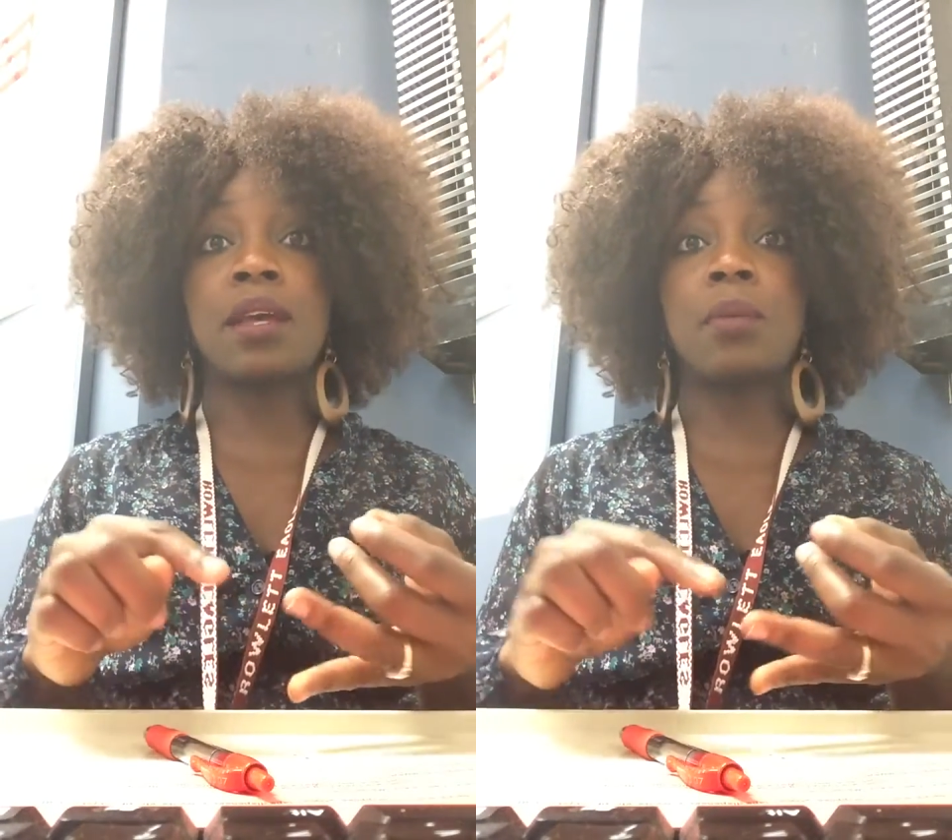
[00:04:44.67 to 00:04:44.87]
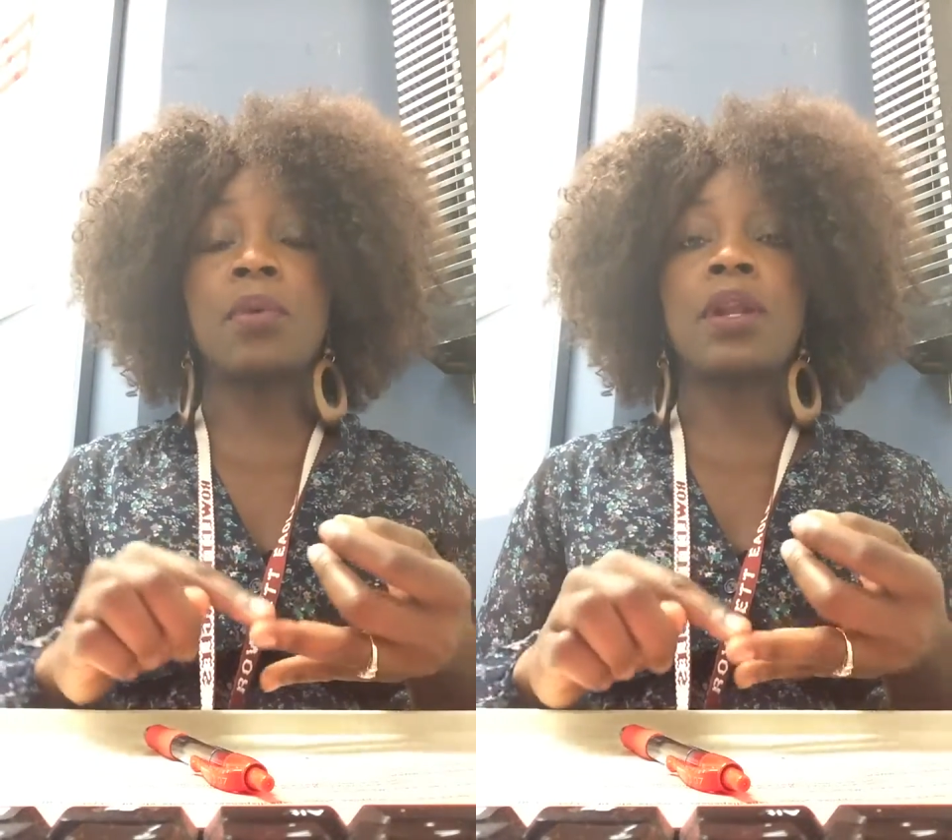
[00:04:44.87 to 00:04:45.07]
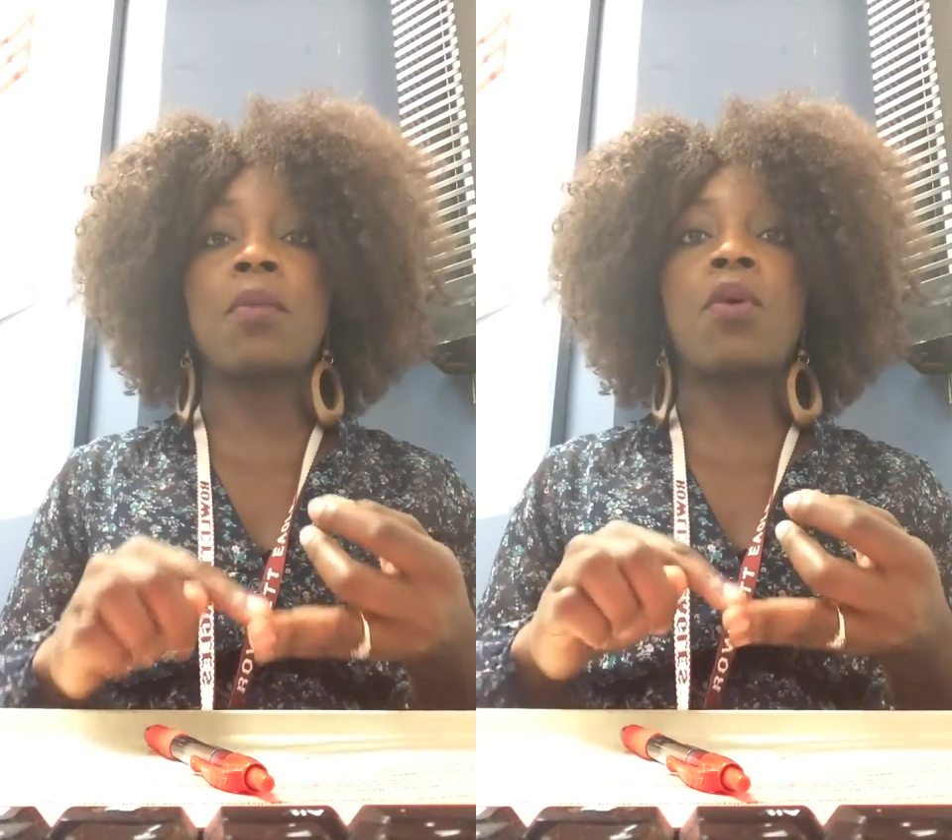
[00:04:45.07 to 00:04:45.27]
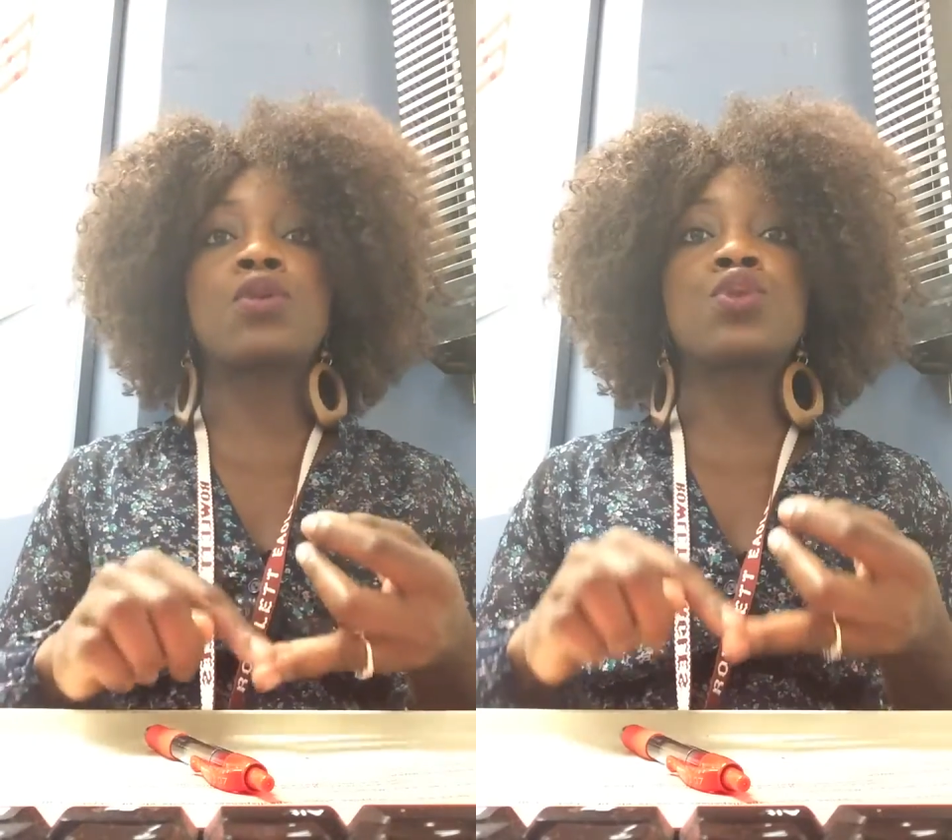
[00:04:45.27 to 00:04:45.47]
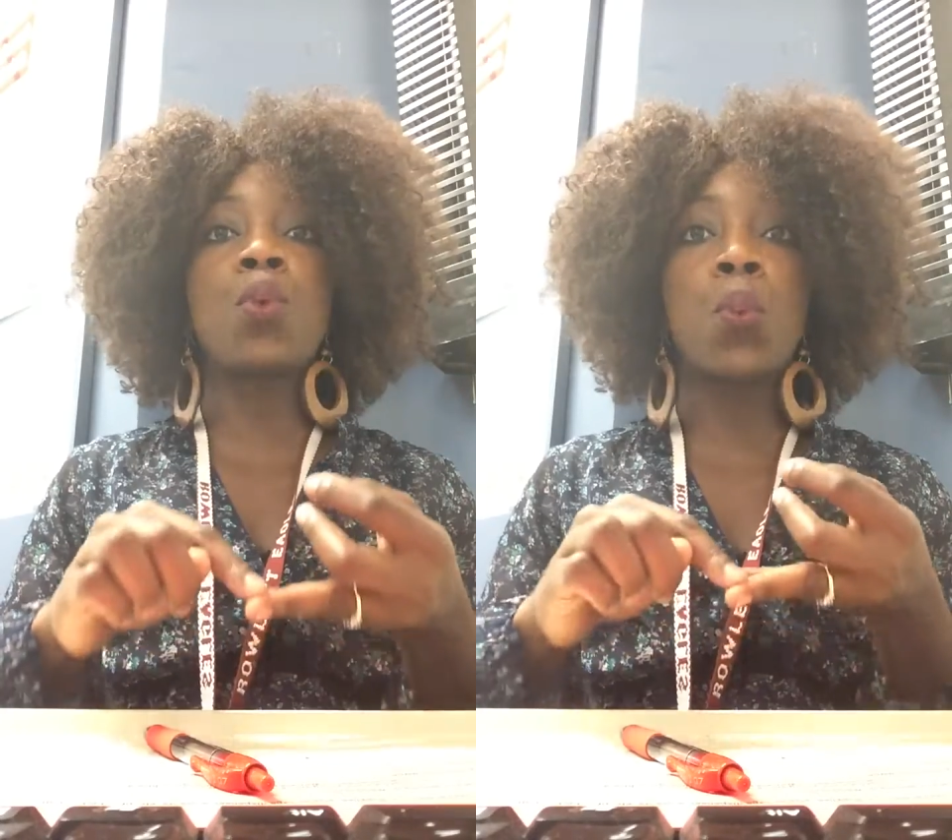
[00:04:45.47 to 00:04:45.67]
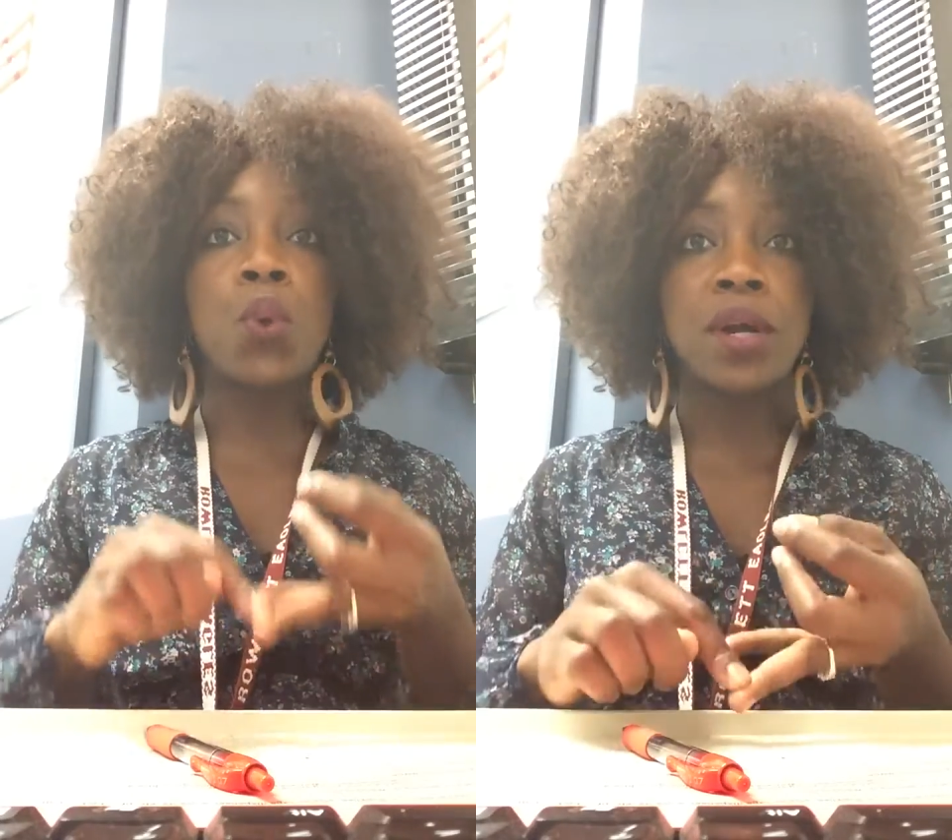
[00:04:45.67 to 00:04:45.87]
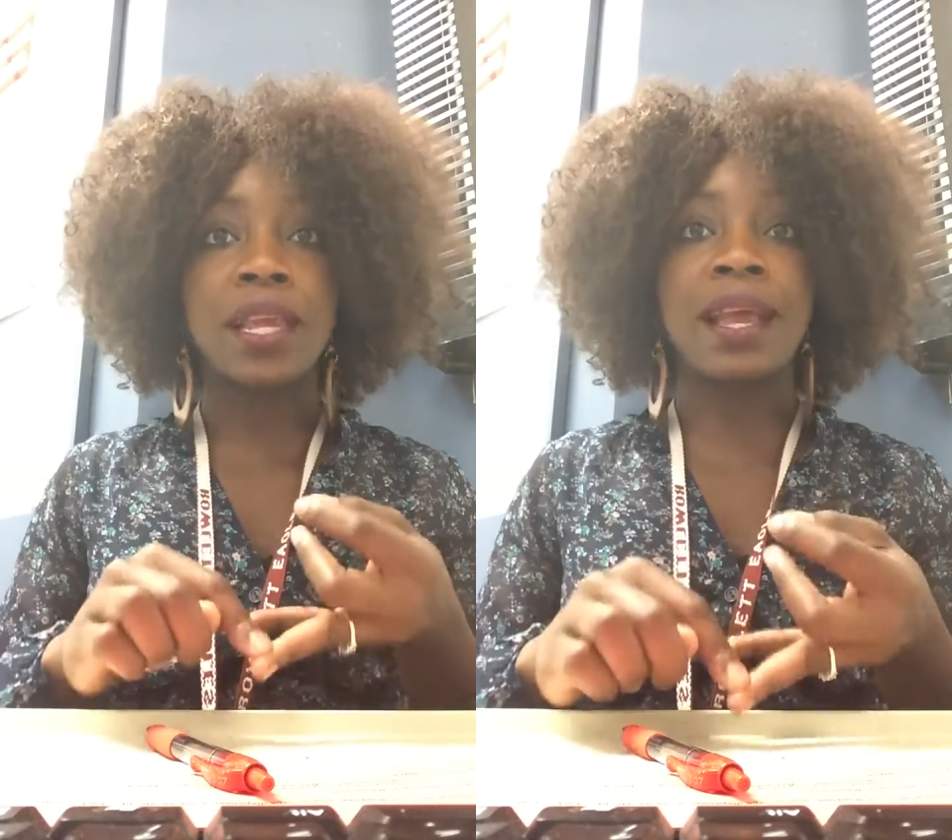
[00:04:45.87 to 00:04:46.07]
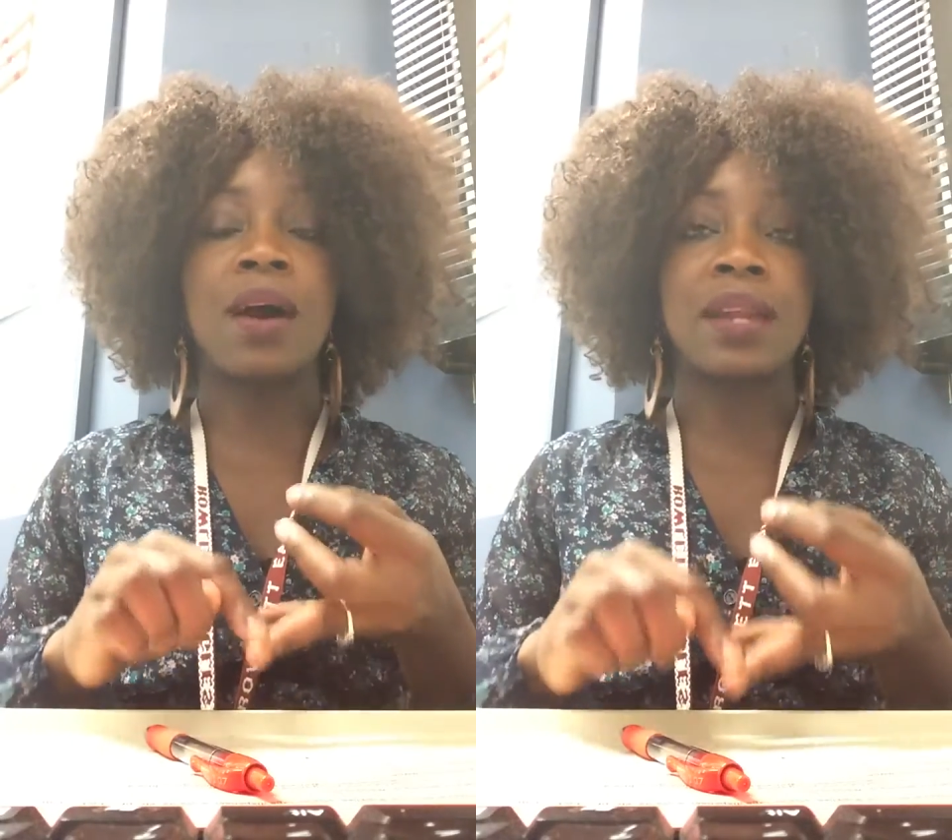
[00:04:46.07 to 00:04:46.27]
but I'm also
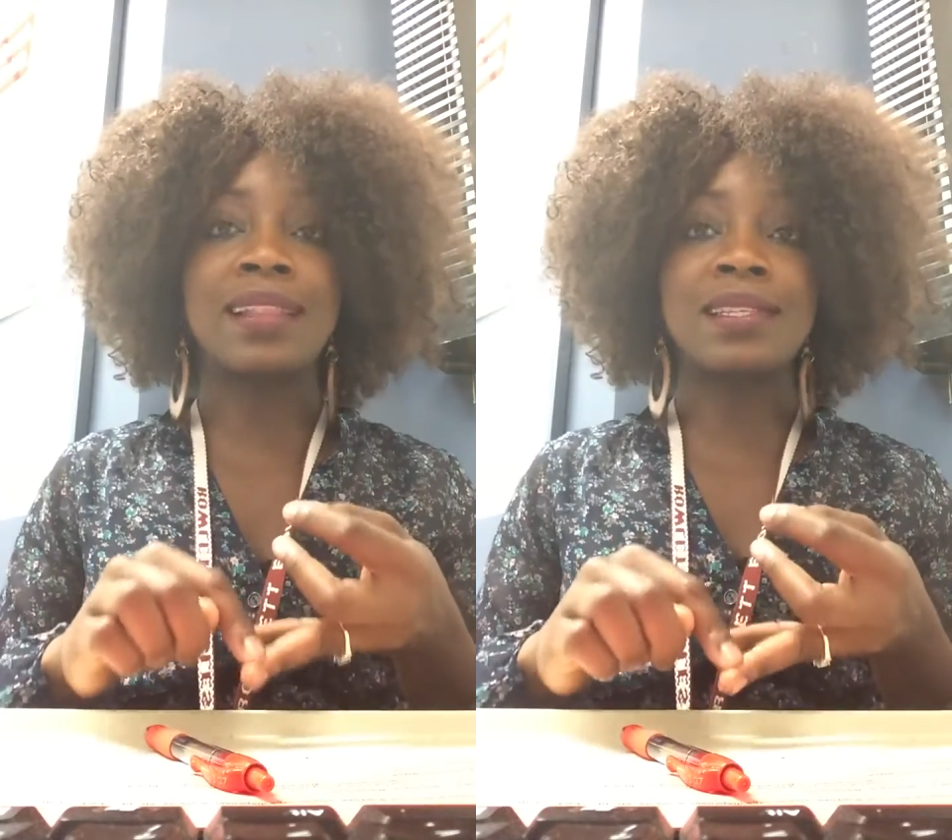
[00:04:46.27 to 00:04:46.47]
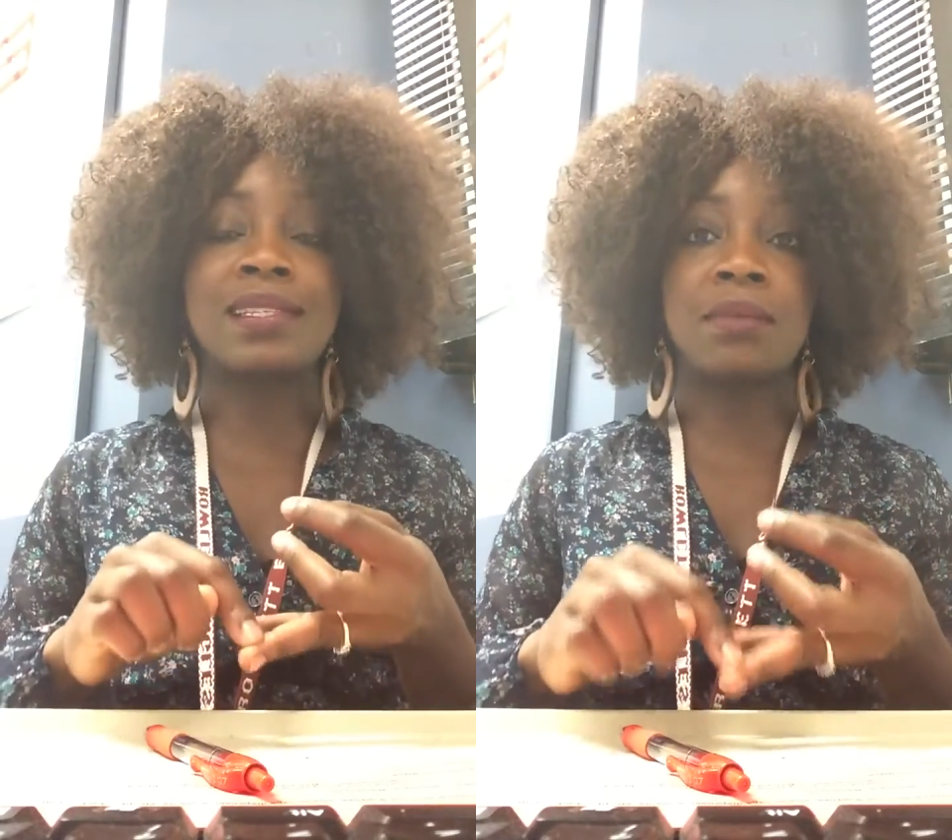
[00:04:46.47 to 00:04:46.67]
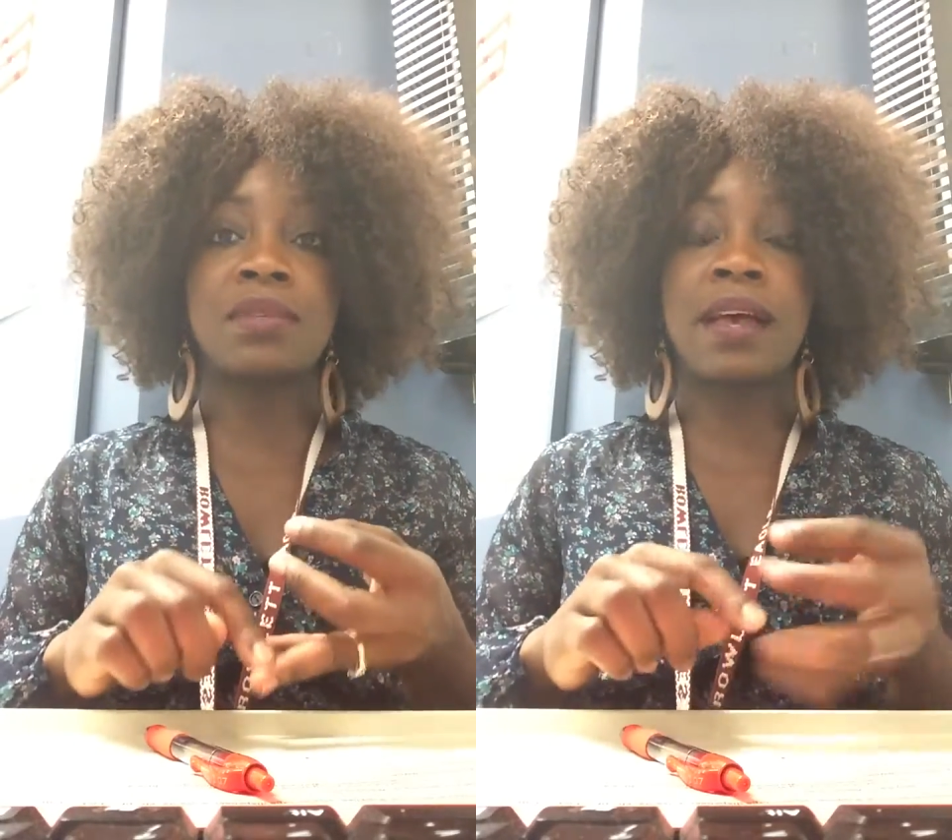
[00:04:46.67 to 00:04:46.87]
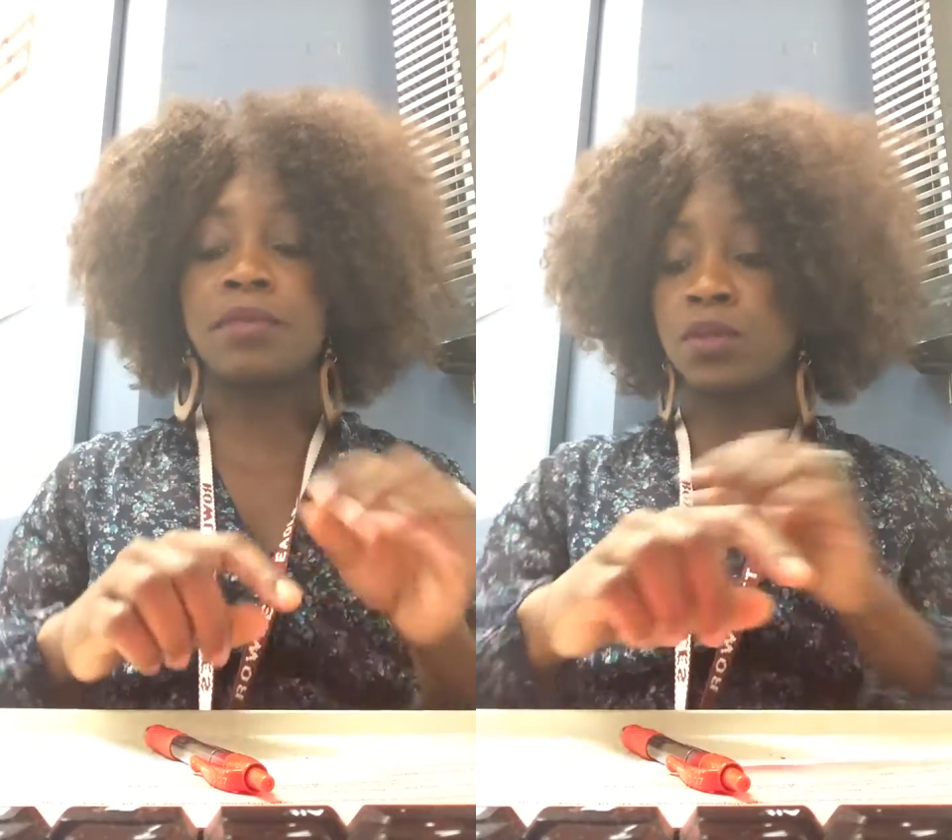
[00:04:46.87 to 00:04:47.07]
working out at the same time.